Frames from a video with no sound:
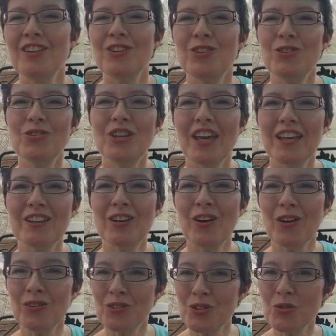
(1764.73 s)
you can
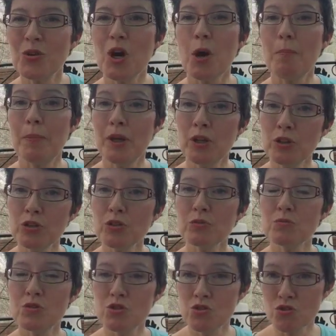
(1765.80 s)
go to
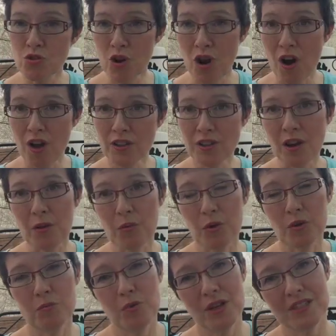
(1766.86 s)

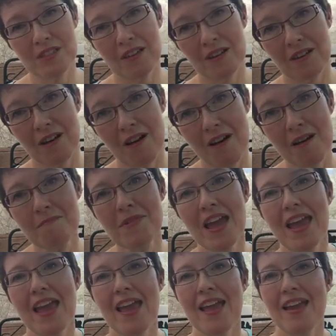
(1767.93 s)
pilgrimsdraw.wordpress.com,
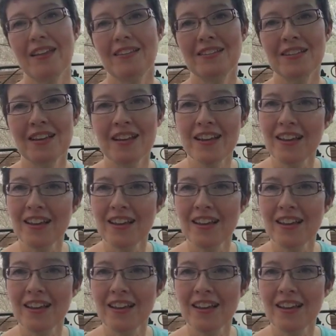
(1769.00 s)
and